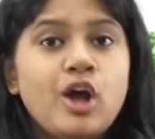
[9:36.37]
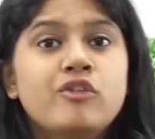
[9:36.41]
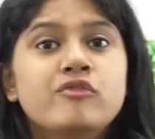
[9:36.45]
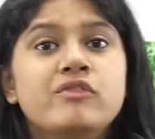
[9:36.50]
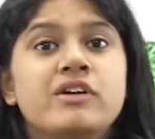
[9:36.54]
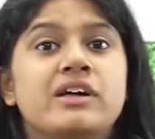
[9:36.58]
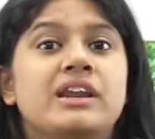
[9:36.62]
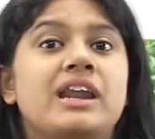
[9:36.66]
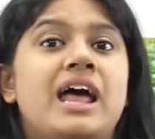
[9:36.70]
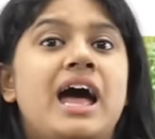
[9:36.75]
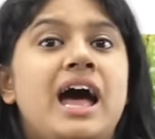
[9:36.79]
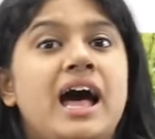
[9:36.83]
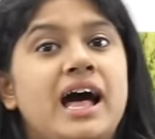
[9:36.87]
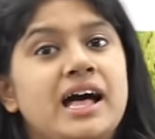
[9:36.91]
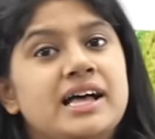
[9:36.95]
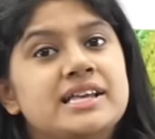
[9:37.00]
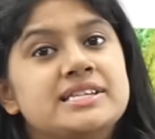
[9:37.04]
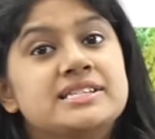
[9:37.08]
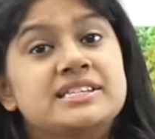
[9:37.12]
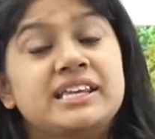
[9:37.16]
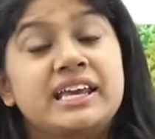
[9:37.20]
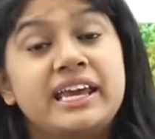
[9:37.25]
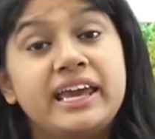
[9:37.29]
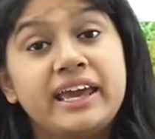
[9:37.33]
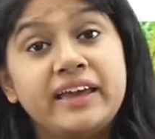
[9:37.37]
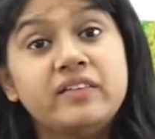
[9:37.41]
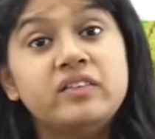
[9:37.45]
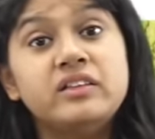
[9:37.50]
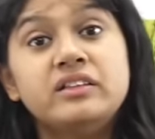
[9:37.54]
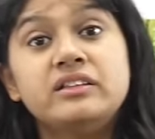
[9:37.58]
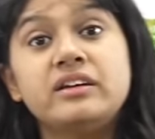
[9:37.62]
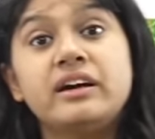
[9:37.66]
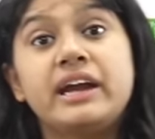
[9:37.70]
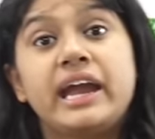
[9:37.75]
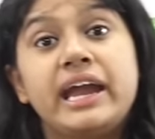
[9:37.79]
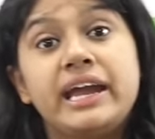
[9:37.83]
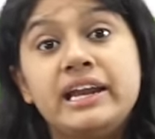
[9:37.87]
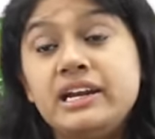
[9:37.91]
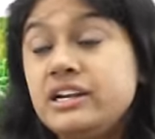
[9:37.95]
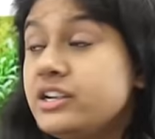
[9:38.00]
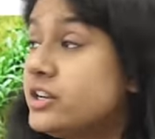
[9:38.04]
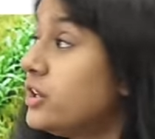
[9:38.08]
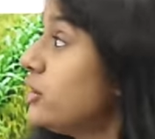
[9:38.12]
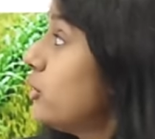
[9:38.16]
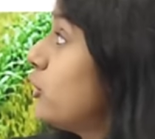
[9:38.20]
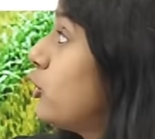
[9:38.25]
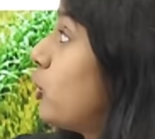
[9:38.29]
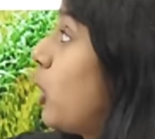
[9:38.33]
whereas in the
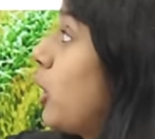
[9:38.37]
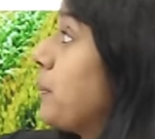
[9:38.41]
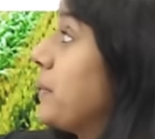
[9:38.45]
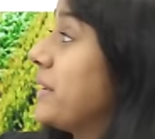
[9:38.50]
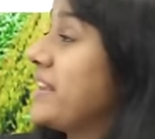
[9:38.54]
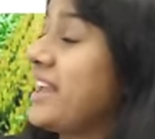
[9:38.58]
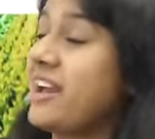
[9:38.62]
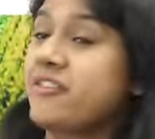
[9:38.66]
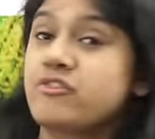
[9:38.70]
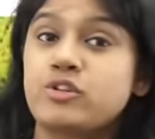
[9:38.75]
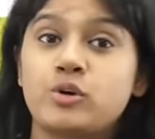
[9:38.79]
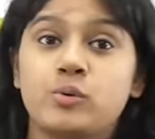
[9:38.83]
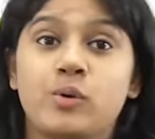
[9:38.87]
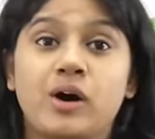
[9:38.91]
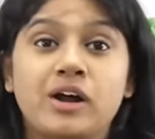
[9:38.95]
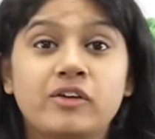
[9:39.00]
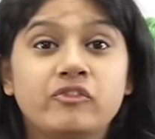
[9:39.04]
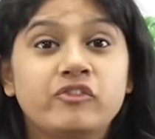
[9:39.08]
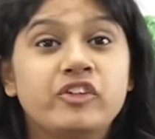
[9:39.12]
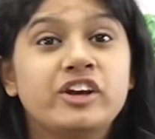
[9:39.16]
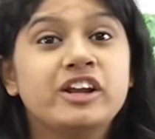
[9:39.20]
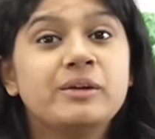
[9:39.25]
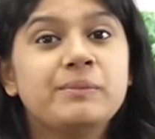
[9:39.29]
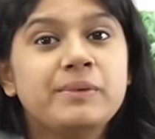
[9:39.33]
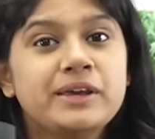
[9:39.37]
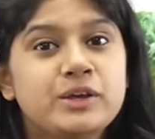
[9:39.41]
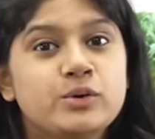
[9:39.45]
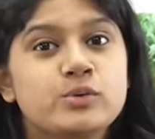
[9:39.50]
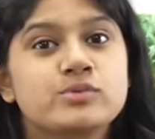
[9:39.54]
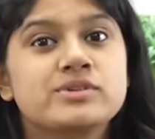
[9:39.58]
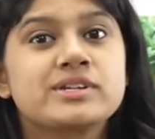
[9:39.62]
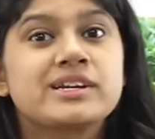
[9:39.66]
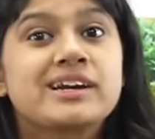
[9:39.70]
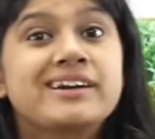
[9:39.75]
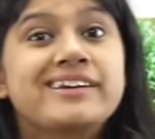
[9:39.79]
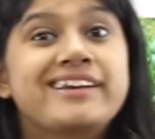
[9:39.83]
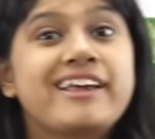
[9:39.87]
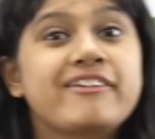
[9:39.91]
intercropping, everyone, will be using a